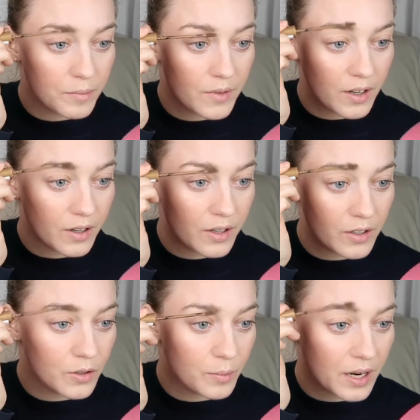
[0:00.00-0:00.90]
Not
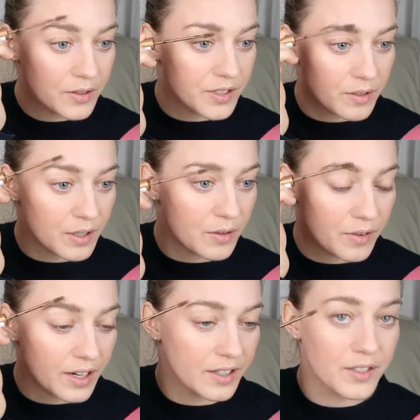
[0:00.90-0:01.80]
going to do brows in the
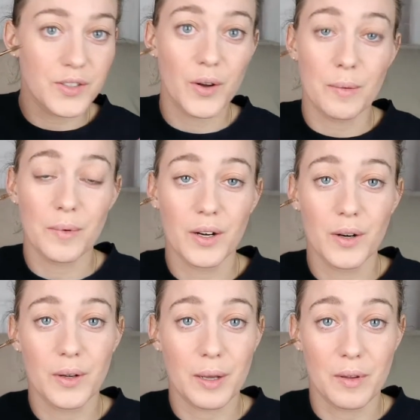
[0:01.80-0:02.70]
viewfinder, so I'm going
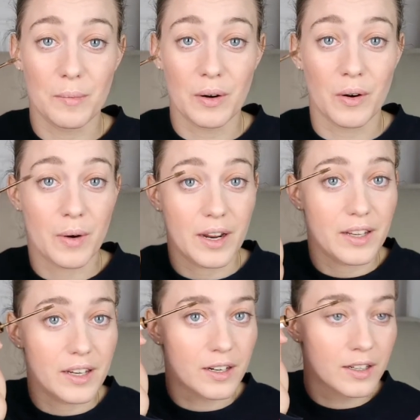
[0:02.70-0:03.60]
to look at the mirror
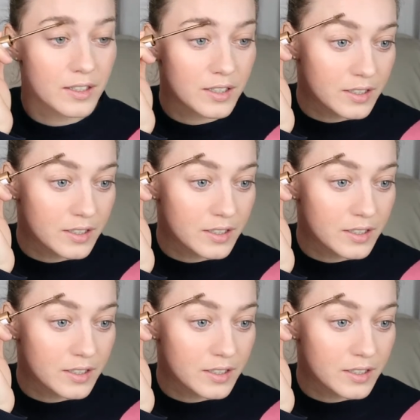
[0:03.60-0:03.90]
right here.